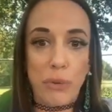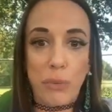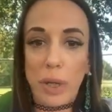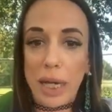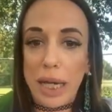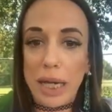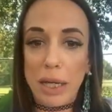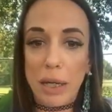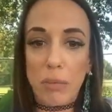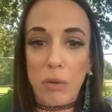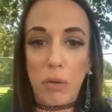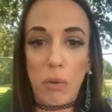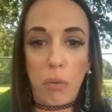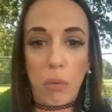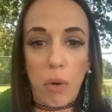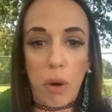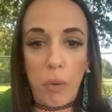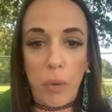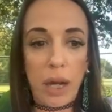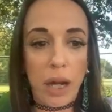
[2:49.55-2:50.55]
we end up
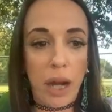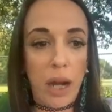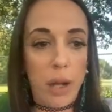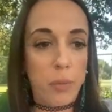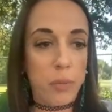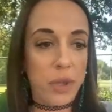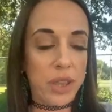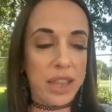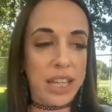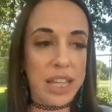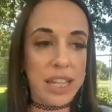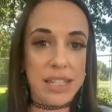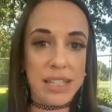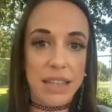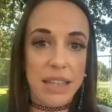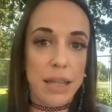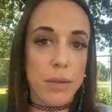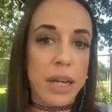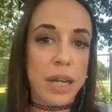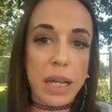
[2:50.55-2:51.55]
growing up with these
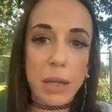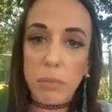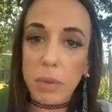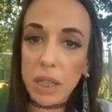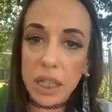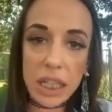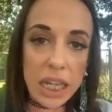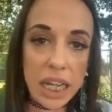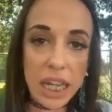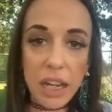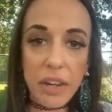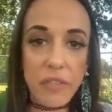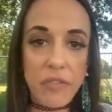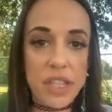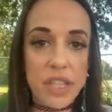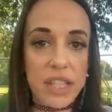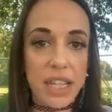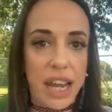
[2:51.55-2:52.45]
limiting beliefs